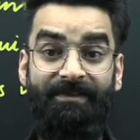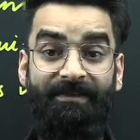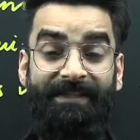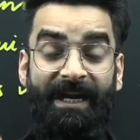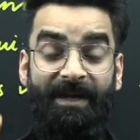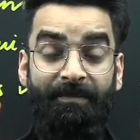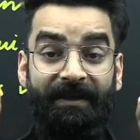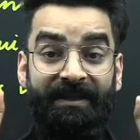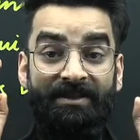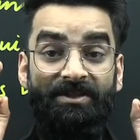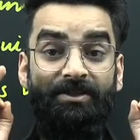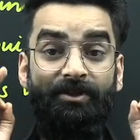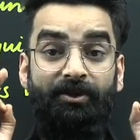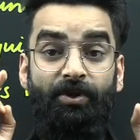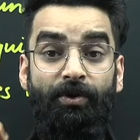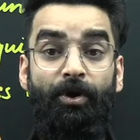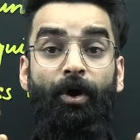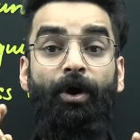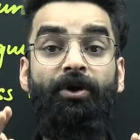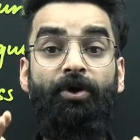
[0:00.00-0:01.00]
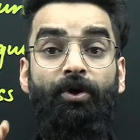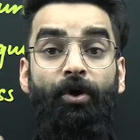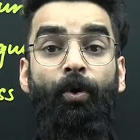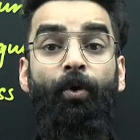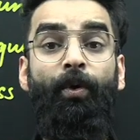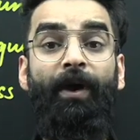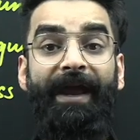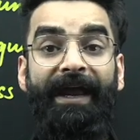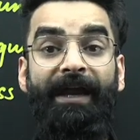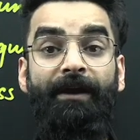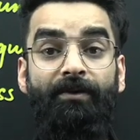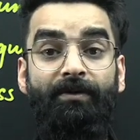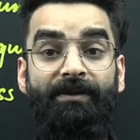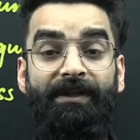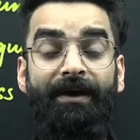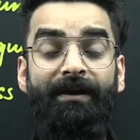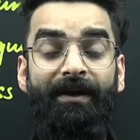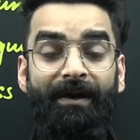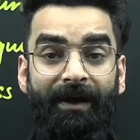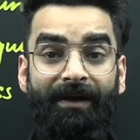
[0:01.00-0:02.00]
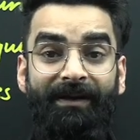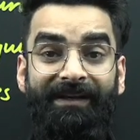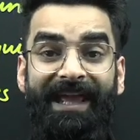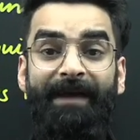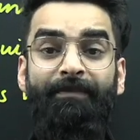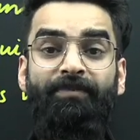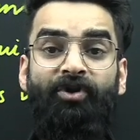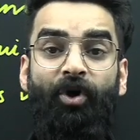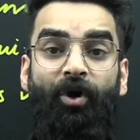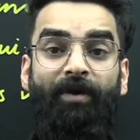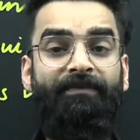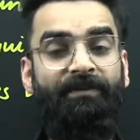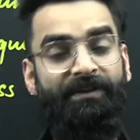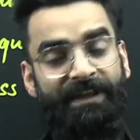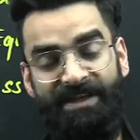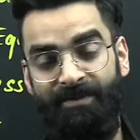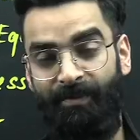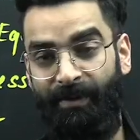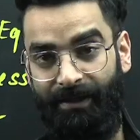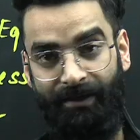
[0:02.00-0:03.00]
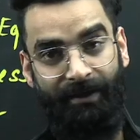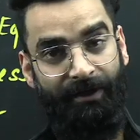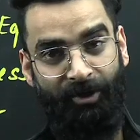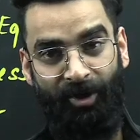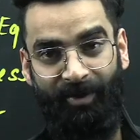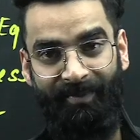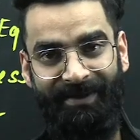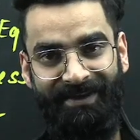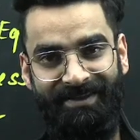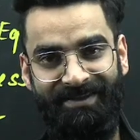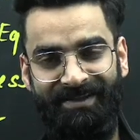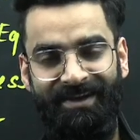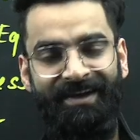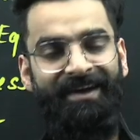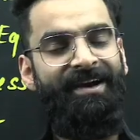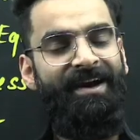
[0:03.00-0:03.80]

That means do not go into the depth of these particular topics.